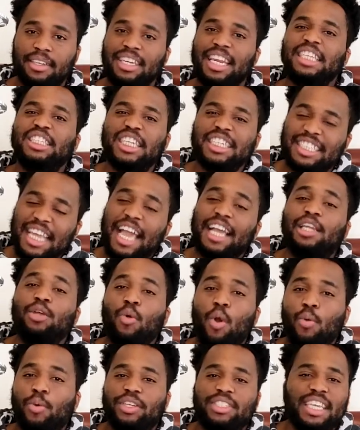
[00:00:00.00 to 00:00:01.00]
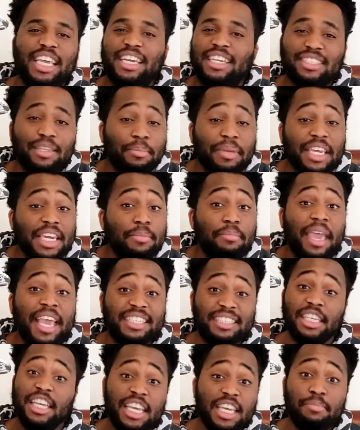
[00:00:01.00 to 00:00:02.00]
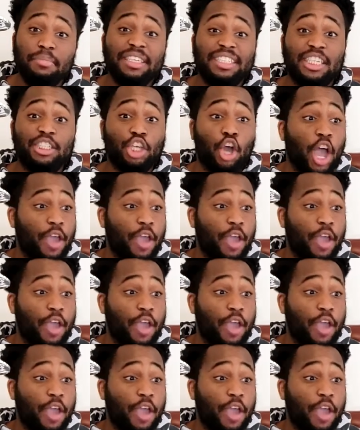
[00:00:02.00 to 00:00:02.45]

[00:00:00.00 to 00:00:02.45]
That's exactly what we're saying. Doesn't mean he misses